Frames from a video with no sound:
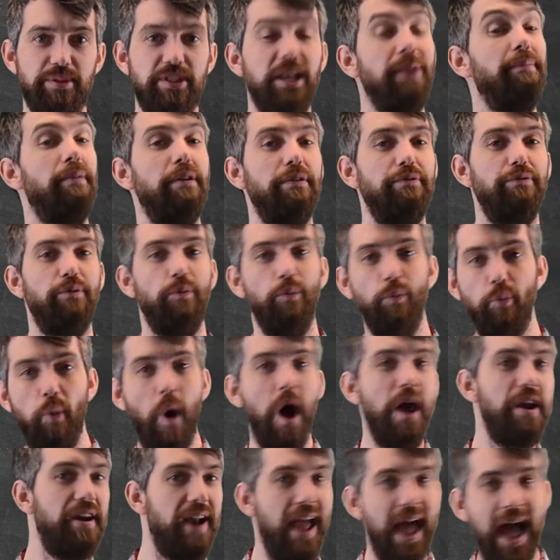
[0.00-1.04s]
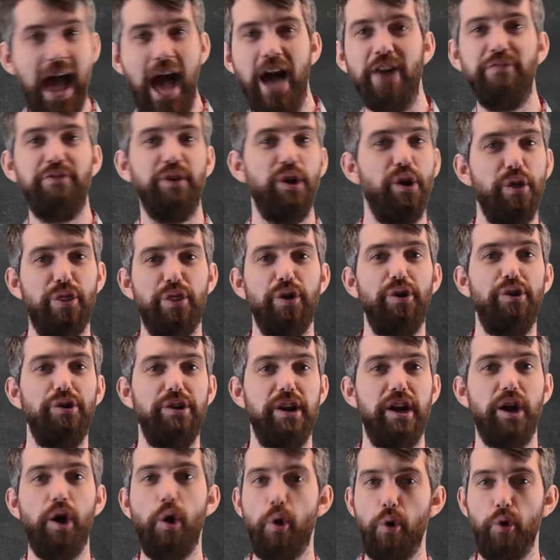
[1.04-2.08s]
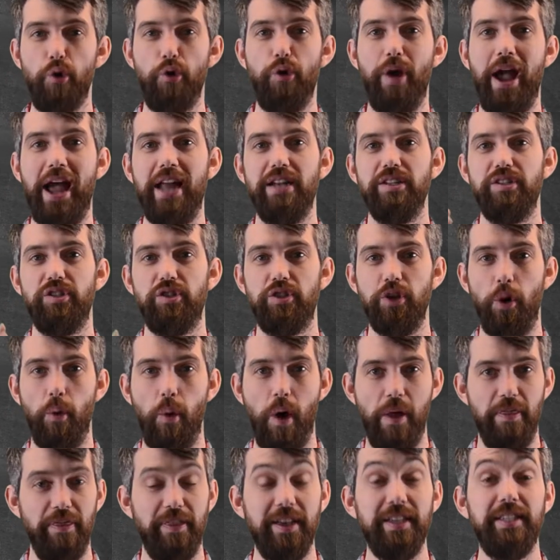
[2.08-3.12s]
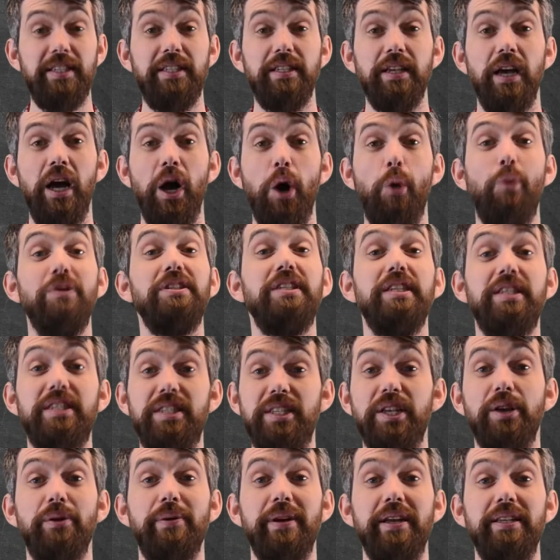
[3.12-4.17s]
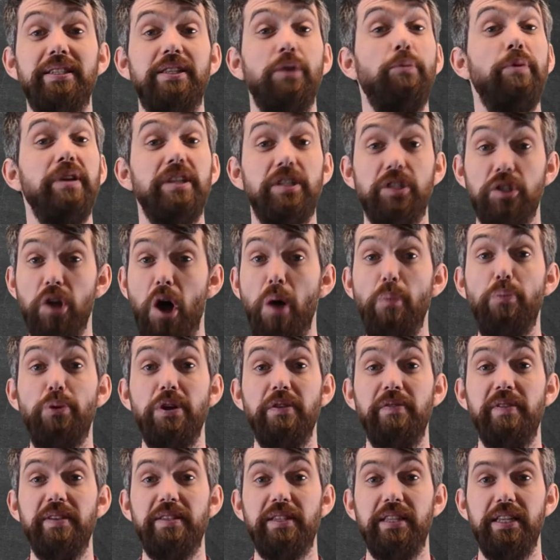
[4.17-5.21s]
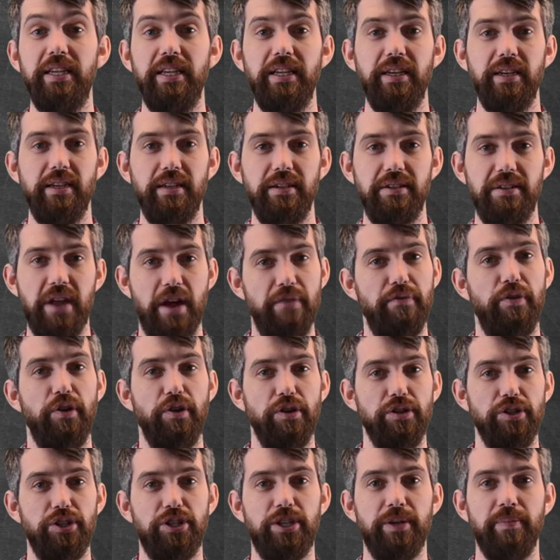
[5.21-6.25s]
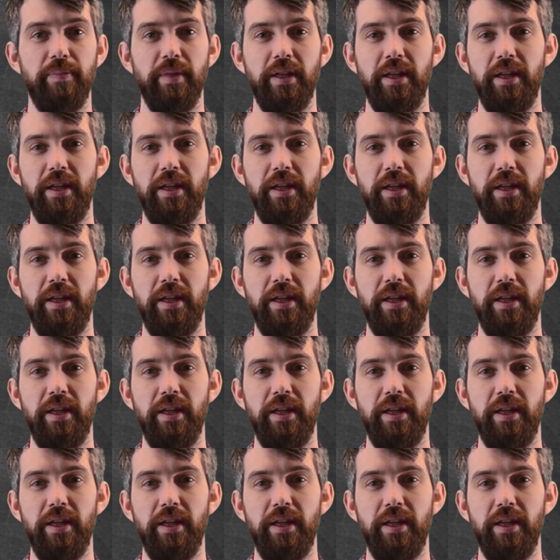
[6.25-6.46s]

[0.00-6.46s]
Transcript: sum of 1 1/2 and 1/3 and 1/4 and so on. This was a series that we saw previously diverged.